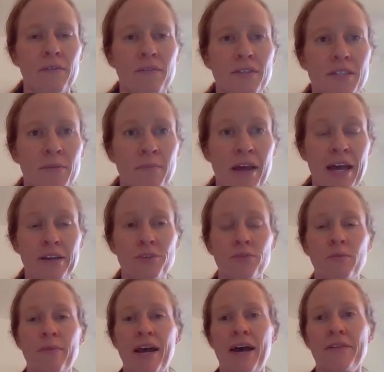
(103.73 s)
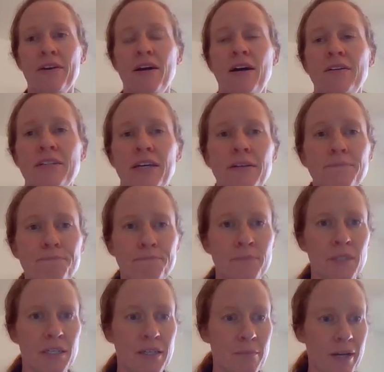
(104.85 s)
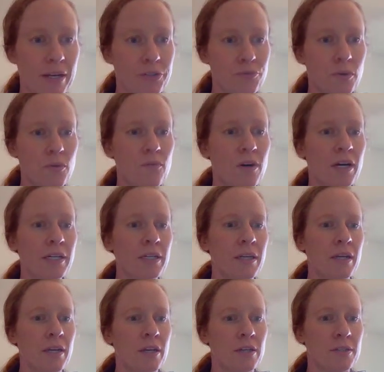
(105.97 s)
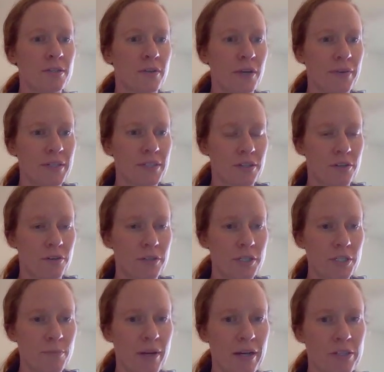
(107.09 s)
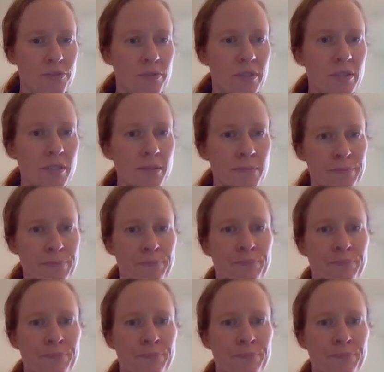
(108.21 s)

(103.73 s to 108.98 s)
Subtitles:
some actual math content in Module 1. So I went to Course Modules